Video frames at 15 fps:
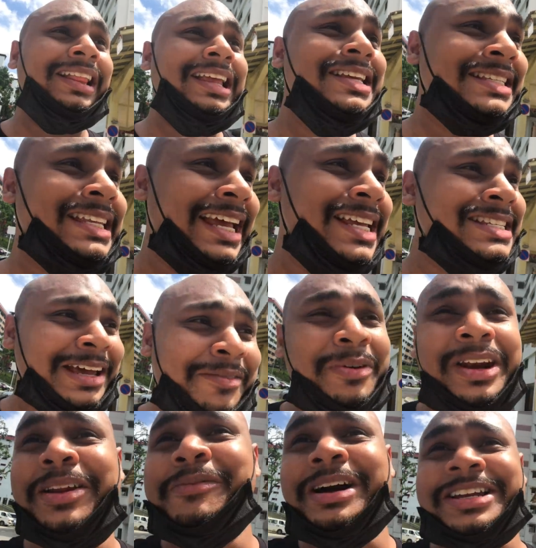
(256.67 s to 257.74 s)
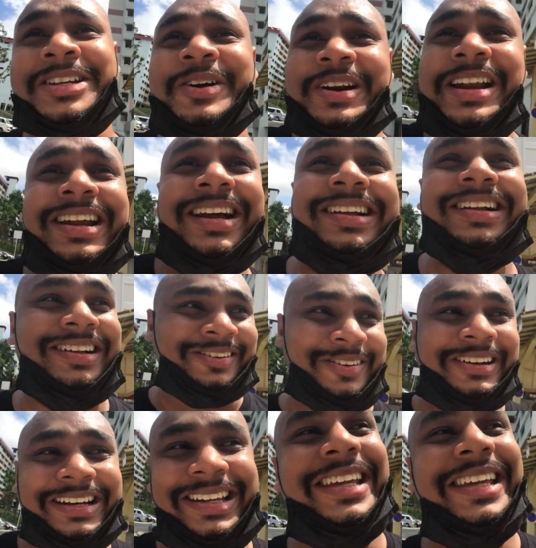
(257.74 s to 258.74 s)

And off I went to the designer stores. I was so